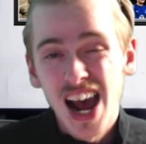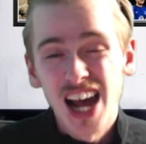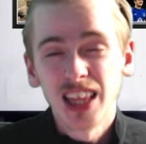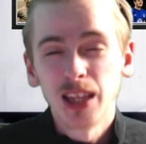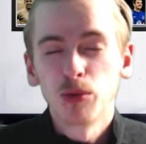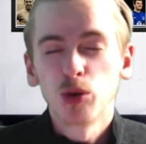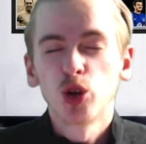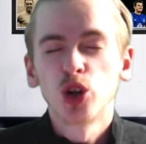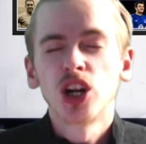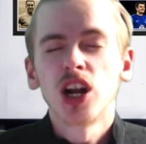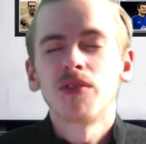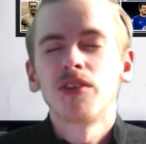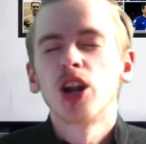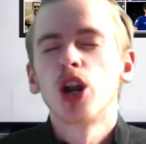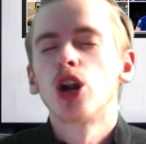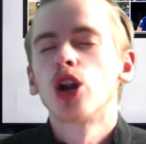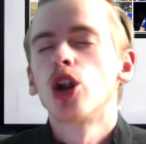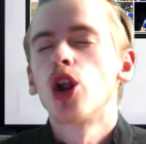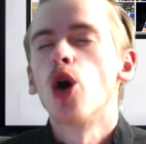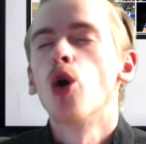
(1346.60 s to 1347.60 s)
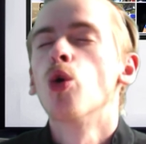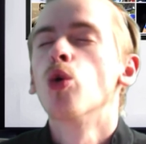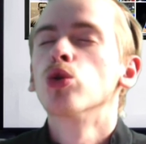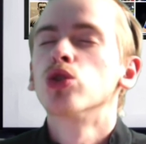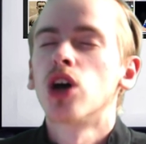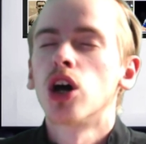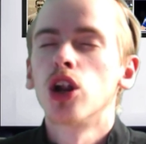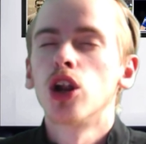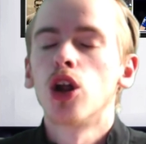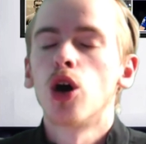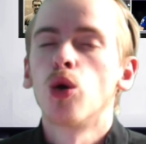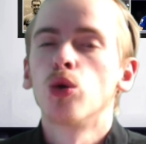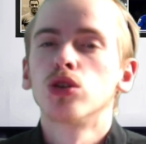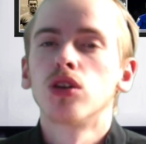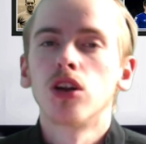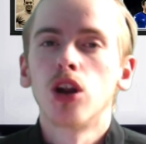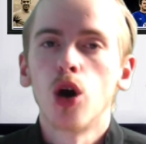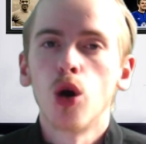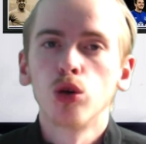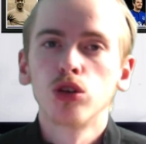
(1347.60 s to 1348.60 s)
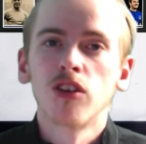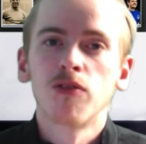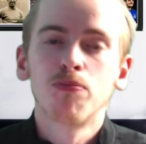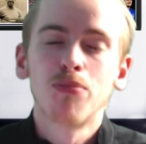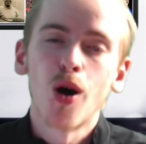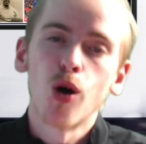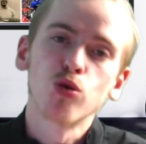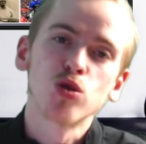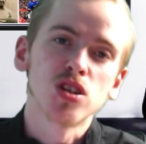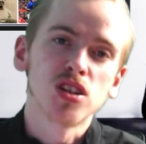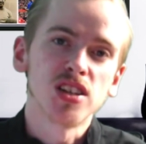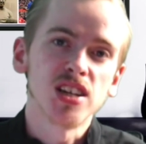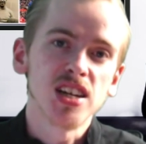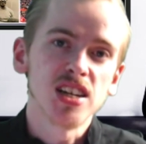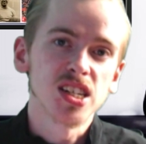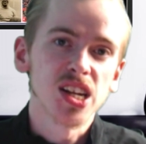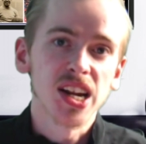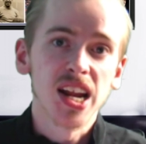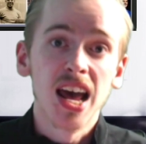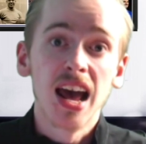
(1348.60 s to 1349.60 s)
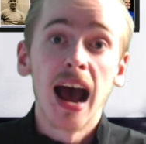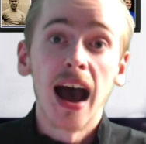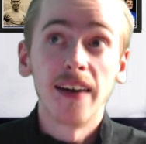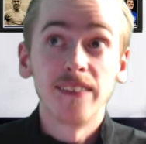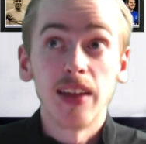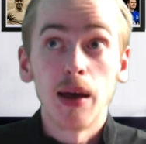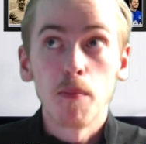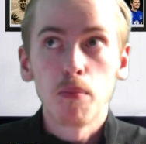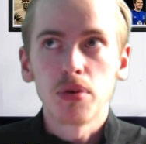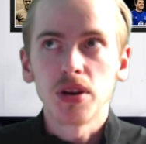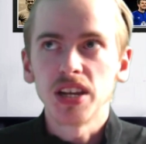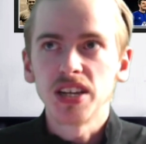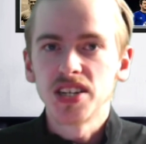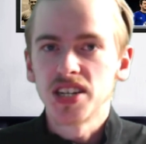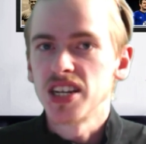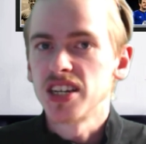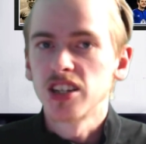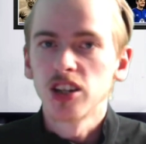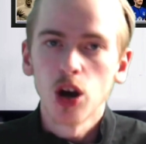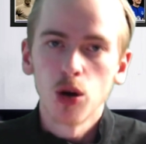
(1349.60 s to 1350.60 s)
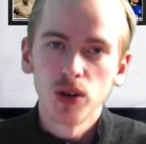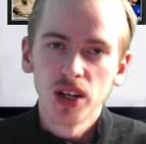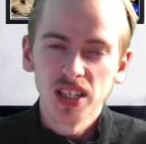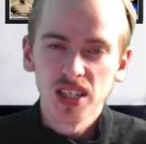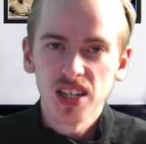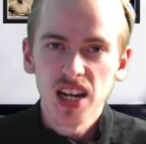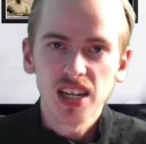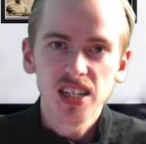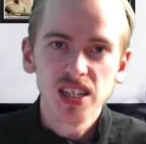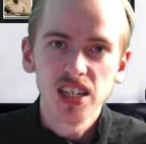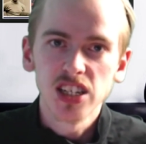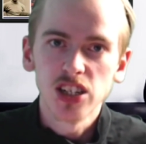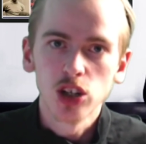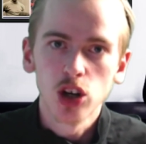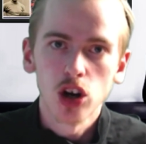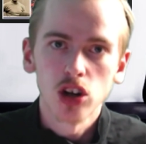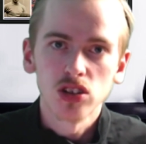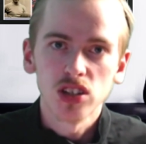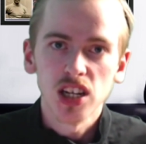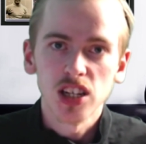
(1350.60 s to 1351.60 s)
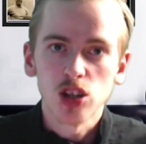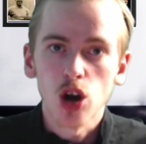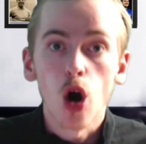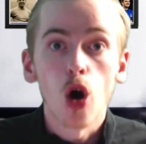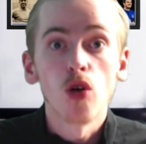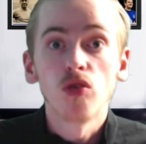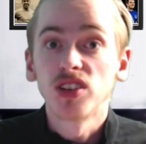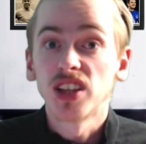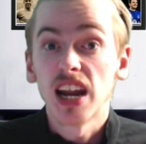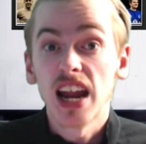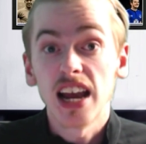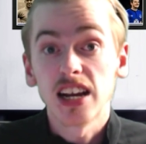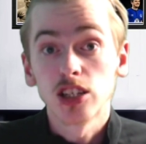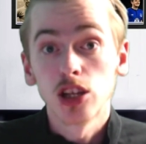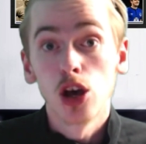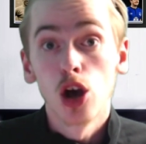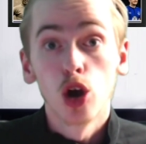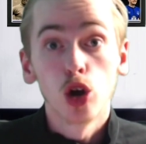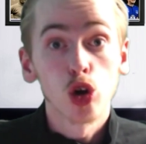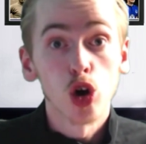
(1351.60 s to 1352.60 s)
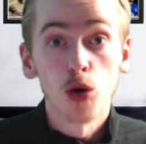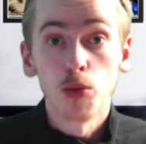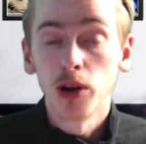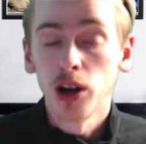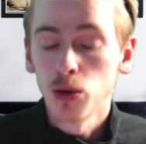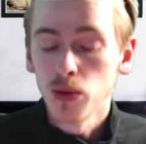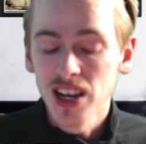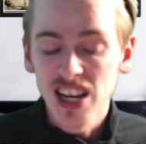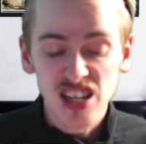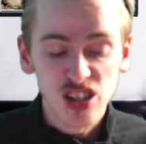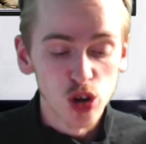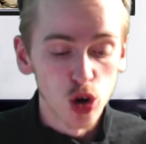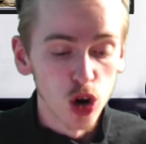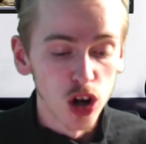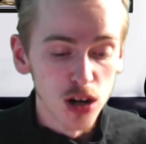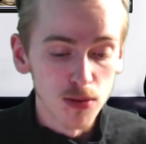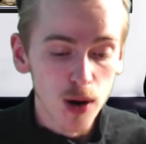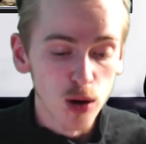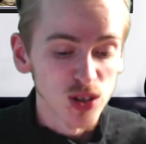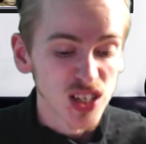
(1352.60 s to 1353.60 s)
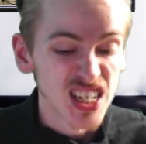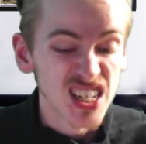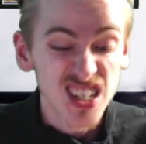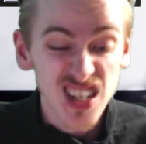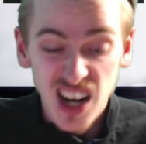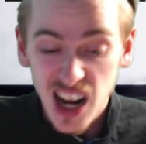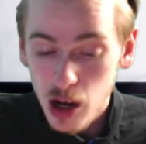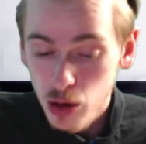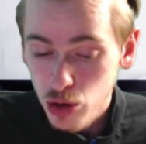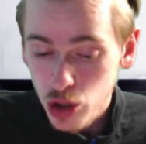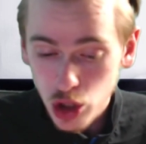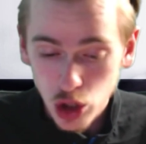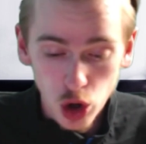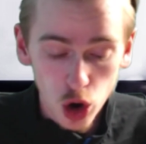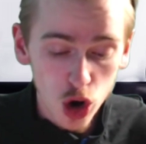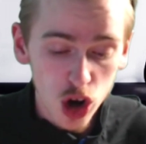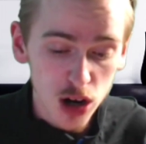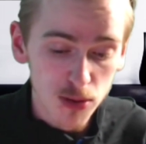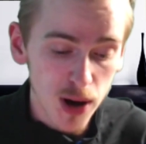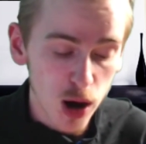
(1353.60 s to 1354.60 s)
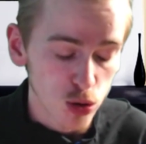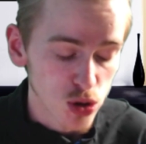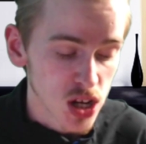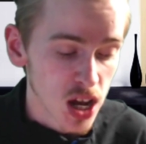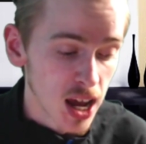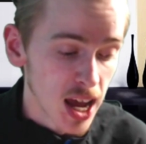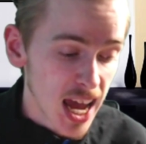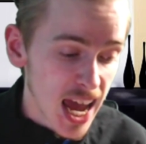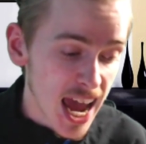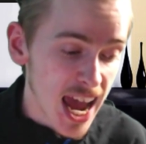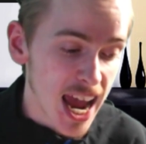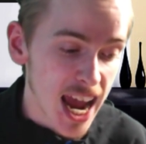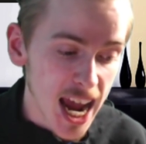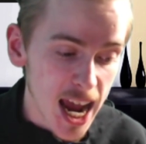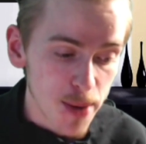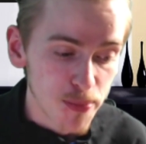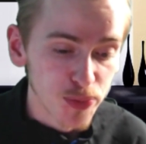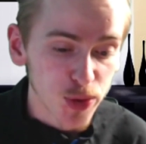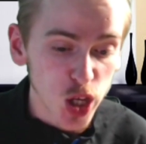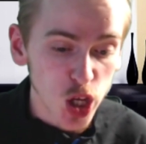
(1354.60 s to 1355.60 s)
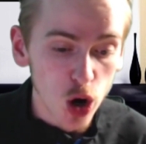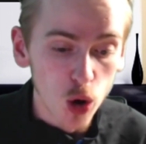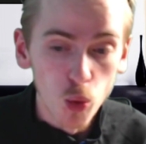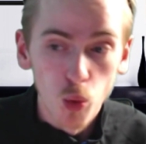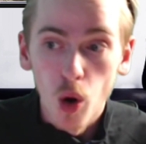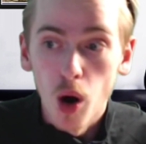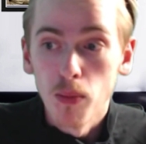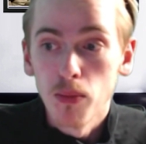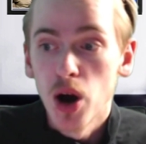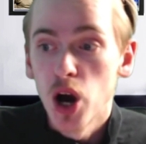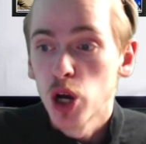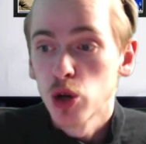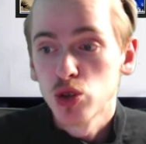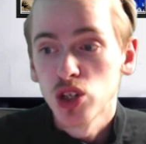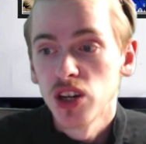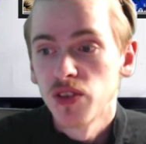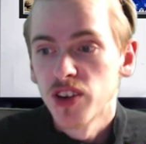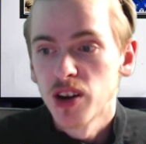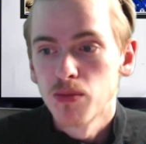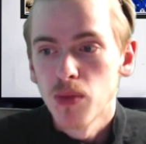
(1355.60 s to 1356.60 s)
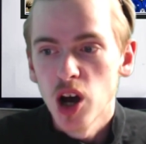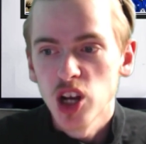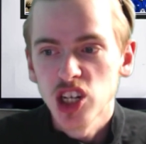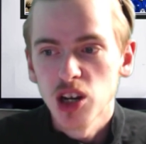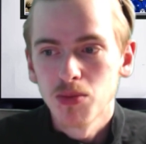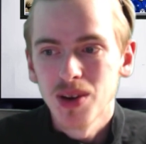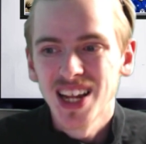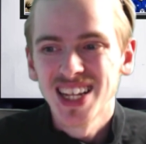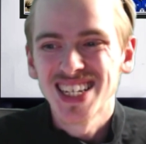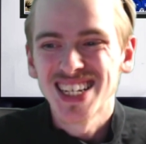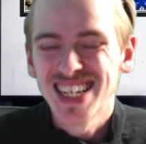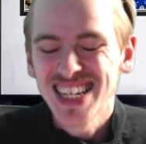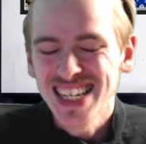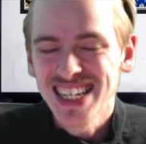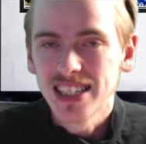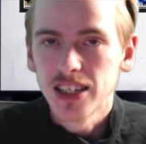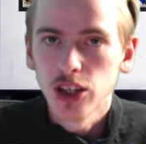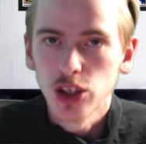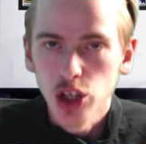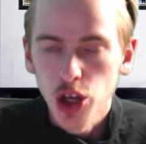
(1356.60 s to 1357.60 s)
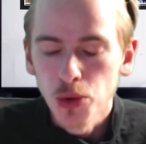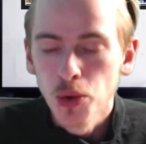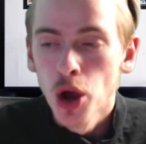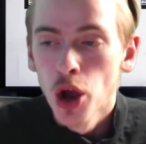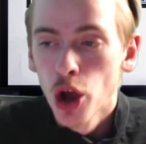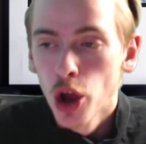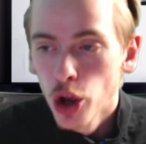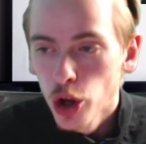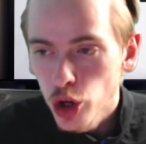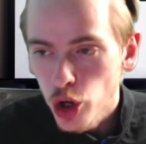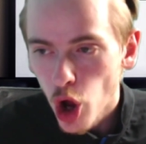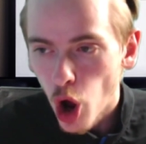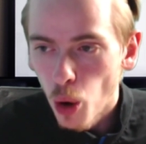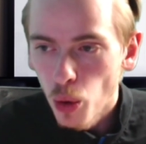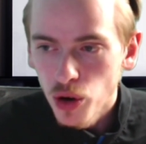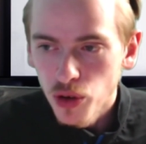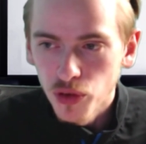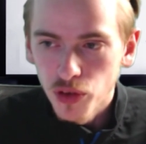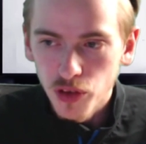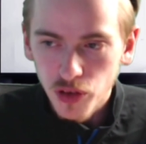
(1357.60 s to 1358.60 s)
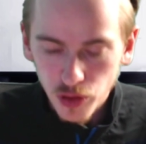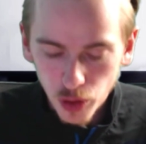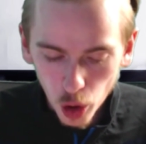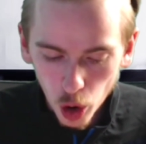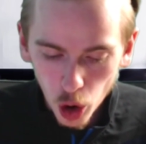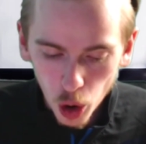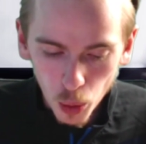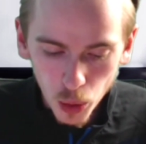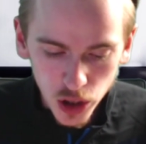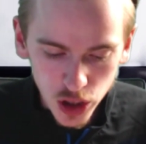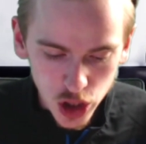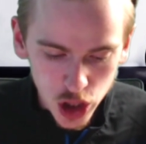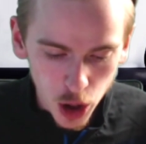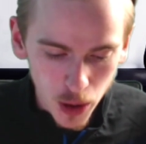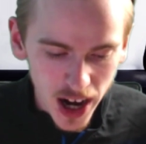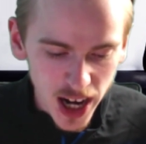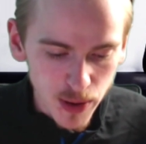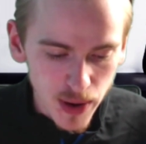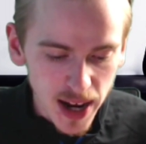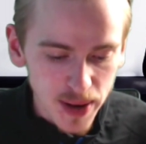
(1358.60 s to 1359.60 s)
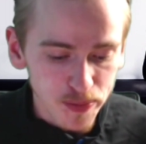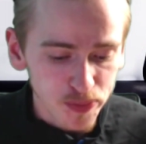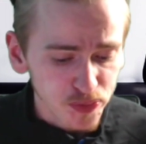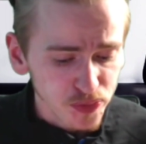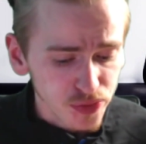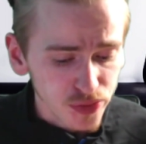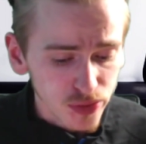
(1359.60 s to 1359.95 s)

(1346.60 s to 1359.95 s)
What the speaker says: and then we're going to have a load of post-season and then pre-season going into next season content over the next couple of weeks, talking about ins and outs, talking about what Marco Silva and Marcel Brands need to do going forward. So anyway,